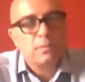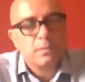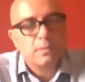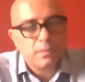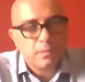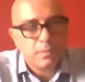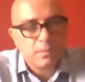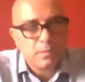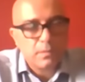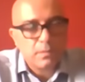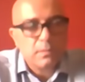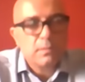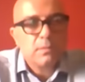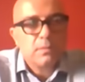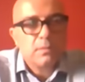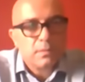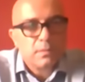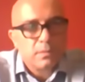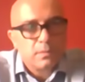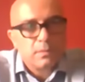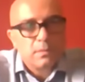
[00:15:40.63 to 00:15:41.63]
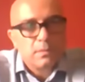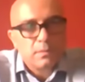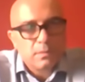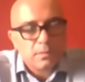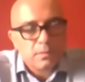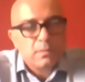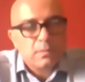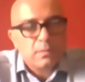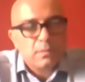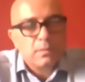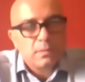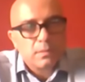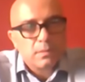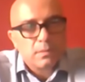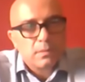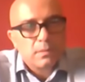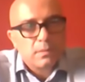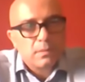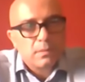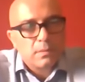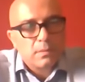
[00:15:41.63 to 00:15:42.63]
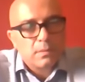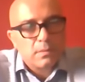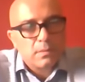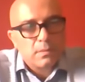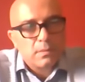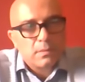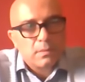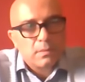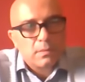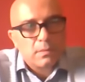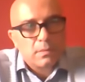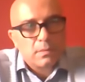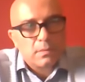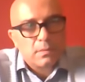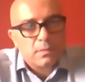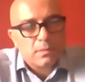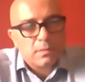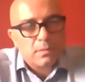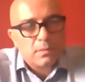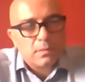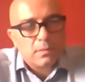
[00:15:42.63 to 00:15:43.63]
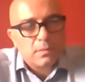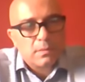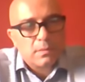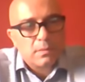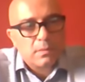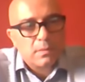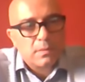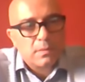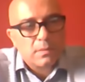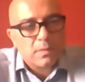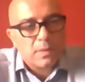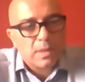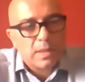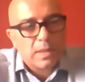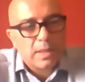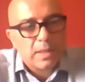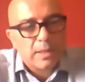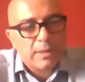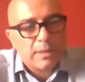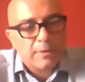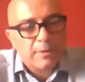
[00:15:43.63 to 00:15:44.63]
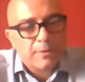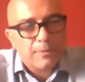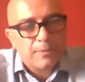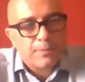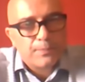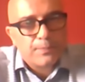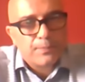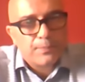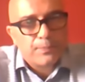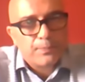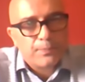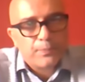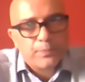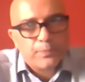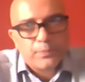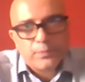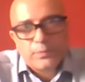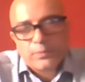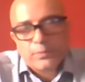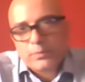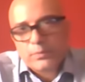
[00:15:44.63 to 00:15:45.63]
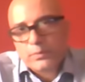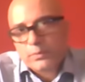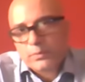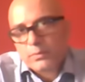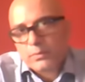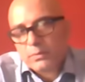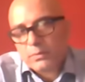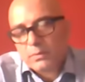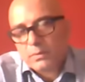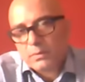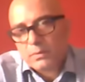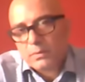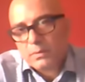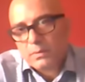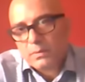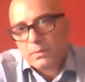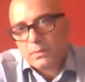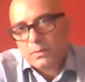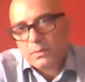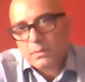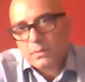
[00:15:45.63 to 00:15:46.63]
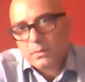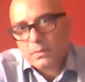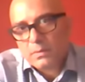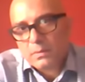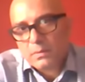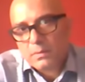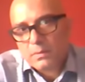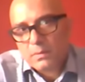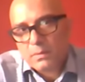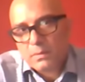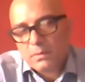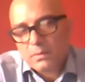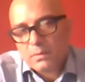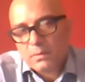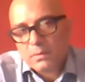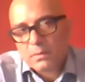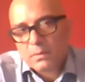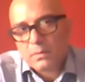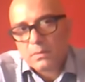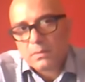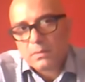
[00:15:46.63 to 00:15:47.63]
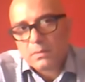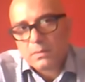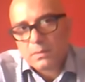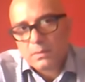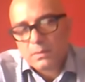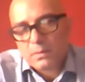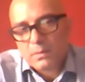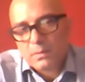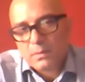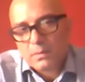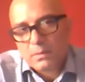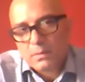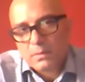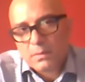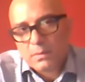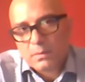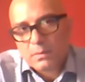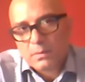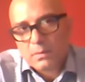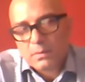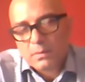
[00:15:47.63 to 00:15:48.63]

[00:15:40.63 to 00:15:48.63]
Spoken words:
The person shown says nothing.